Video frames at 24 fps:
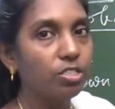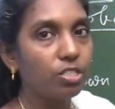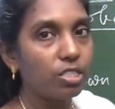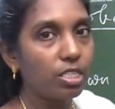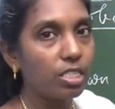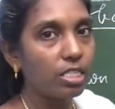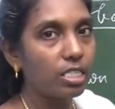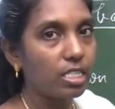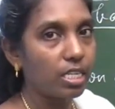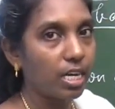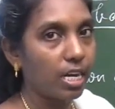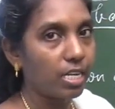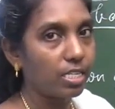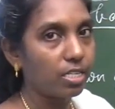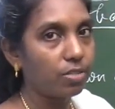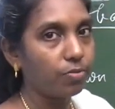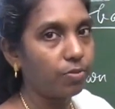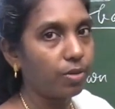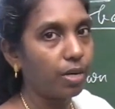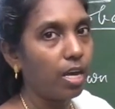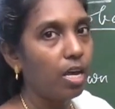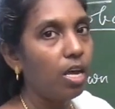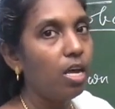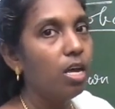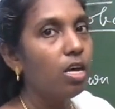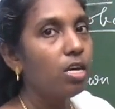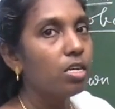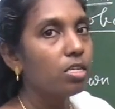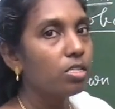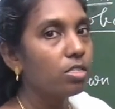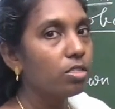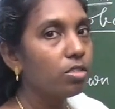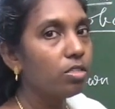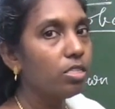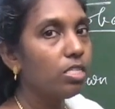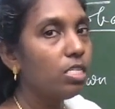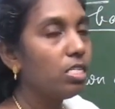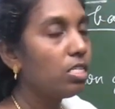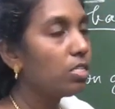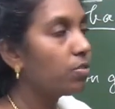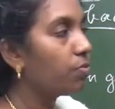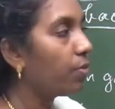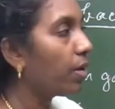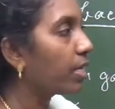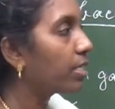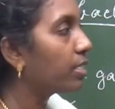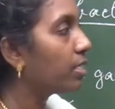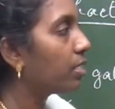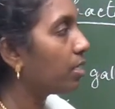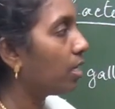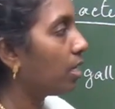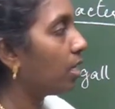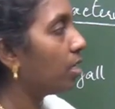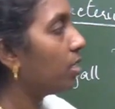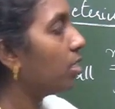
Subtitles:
gene transfer. So, this vector,